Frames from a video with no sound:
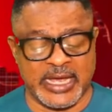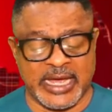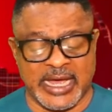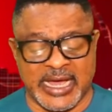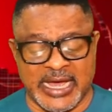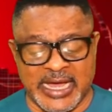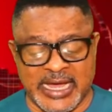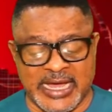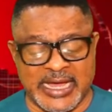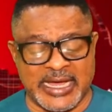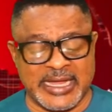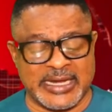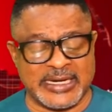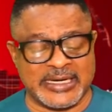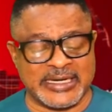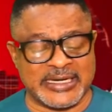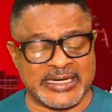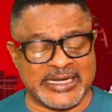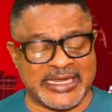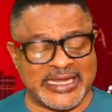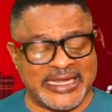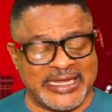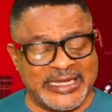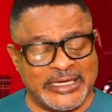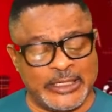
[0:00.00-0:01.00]

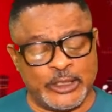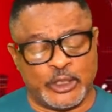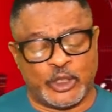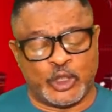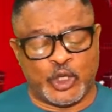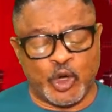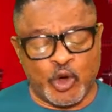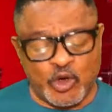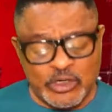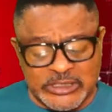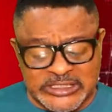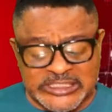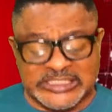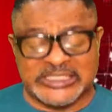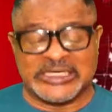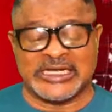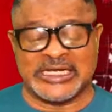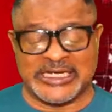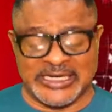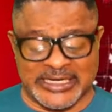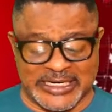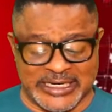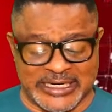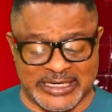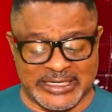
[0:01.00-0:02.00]
And in those
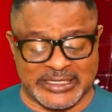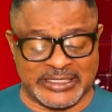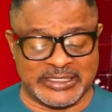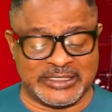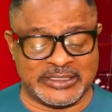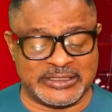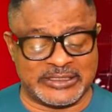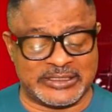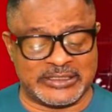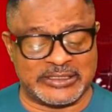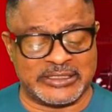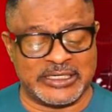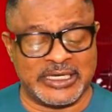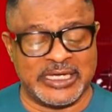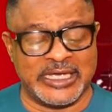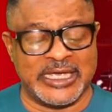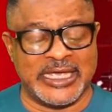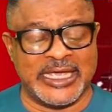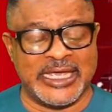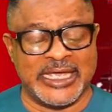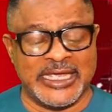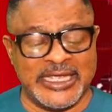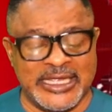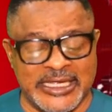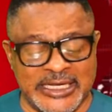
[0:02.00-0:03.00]
days,
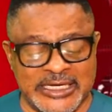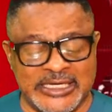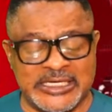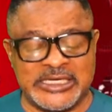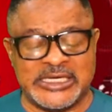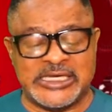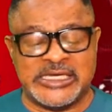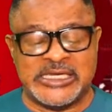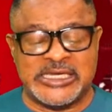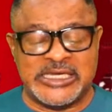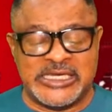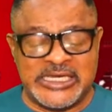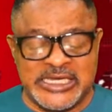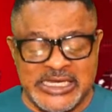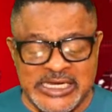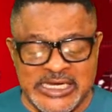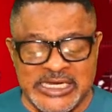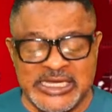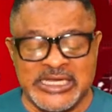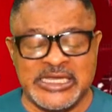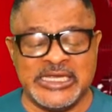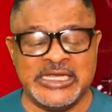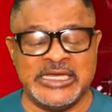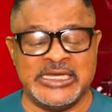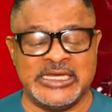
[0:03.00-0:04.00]
he
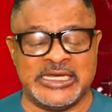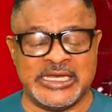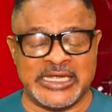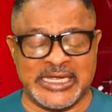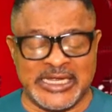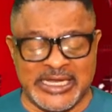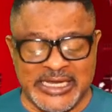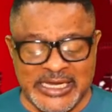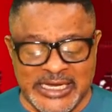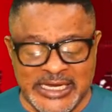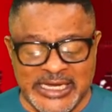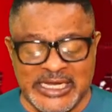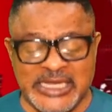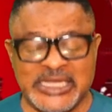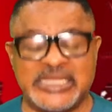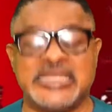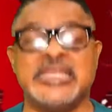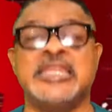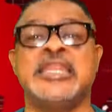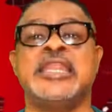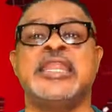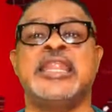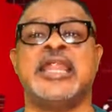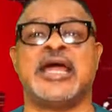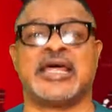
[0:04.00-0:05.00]
did
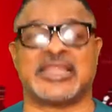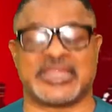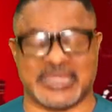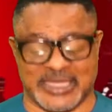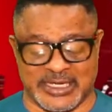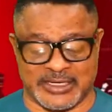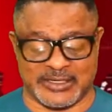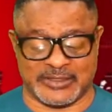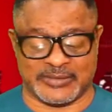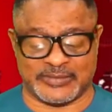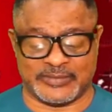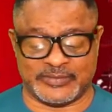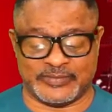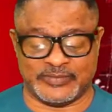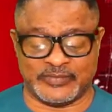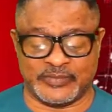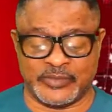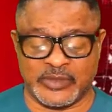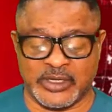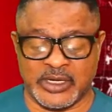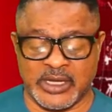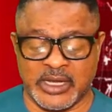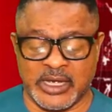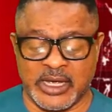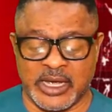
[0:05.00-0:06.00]
eat nothing.
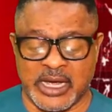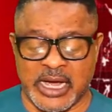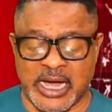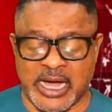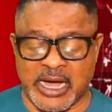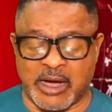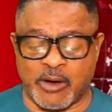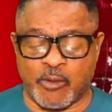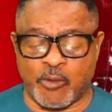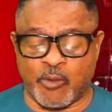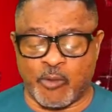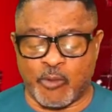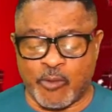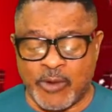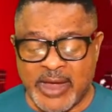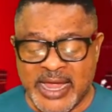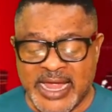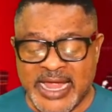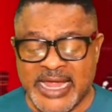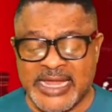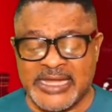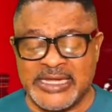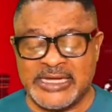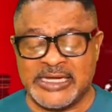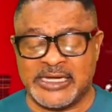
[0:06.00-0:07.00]
And
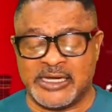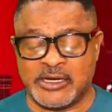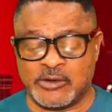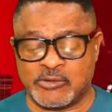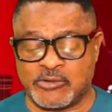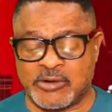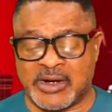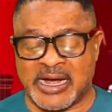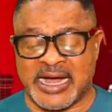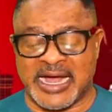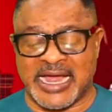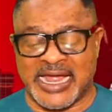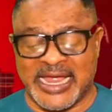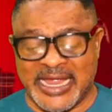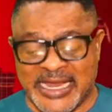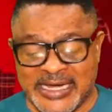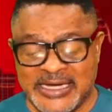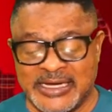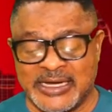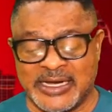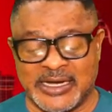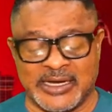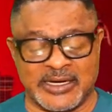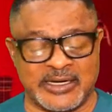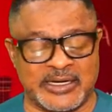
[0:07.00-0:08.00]
when they were
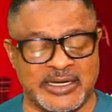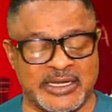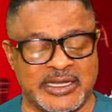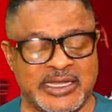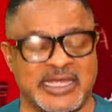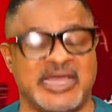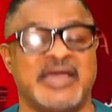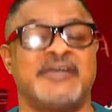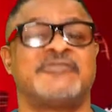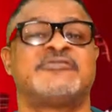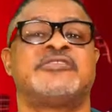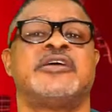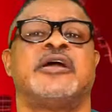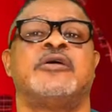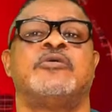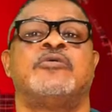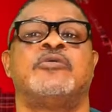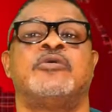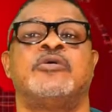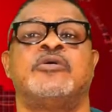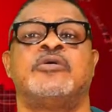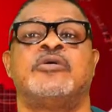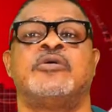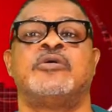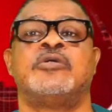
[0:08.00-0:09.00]
ended, he
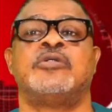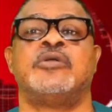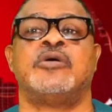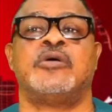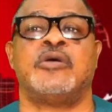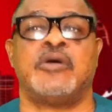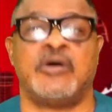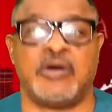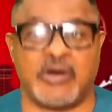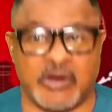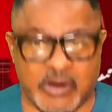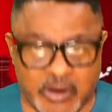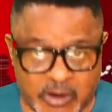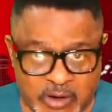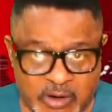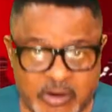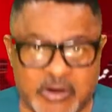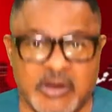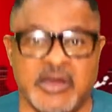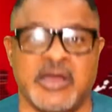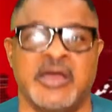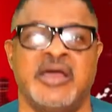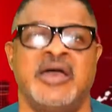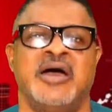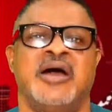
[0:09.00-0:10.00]
afterward
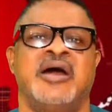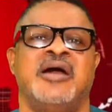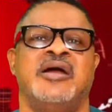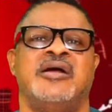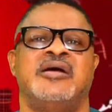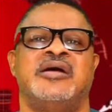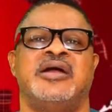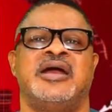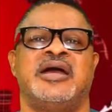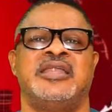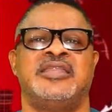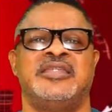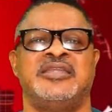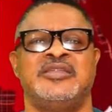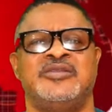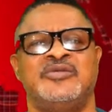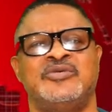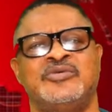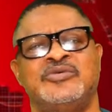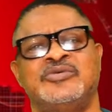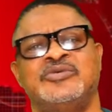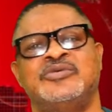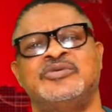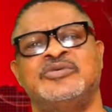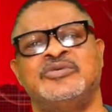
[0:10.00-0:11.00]
hunger.
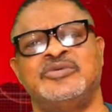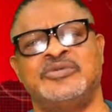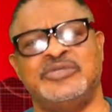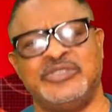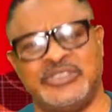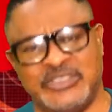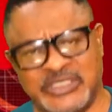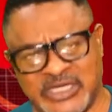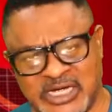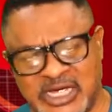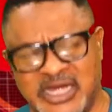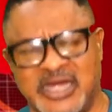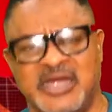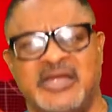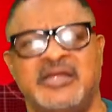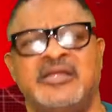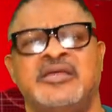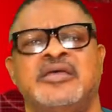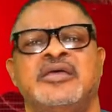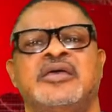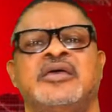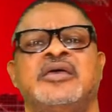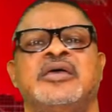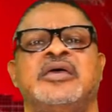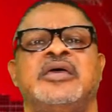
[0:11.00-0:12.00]
Hallelujah.
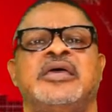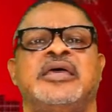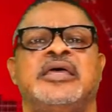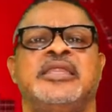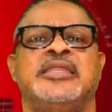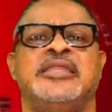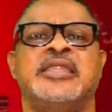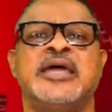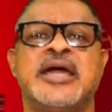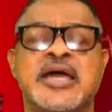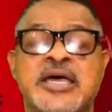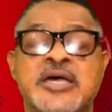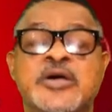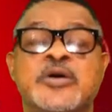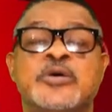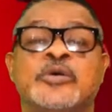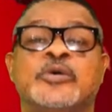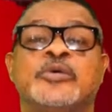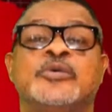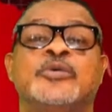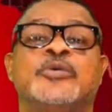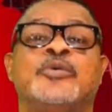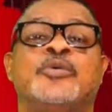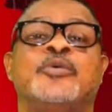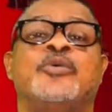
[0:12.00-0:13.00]

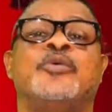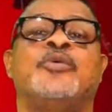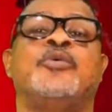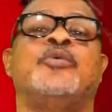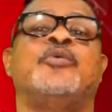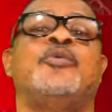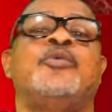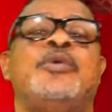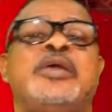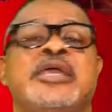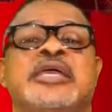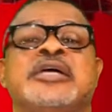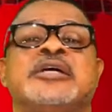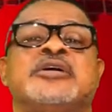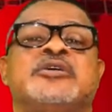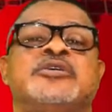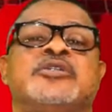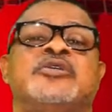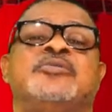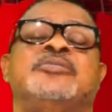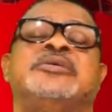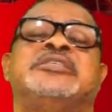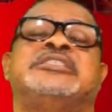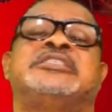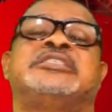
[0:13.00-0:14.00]
Now, we are
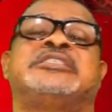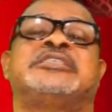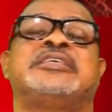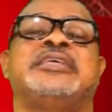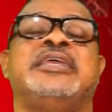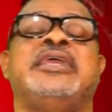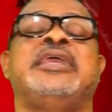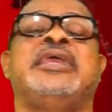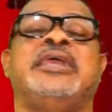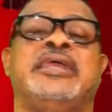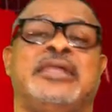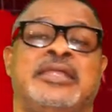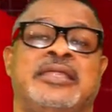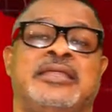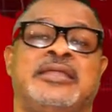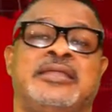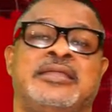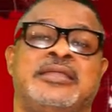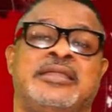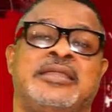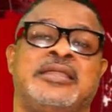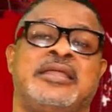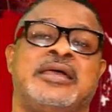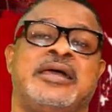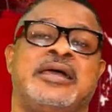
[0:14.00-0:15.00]
going to be seeing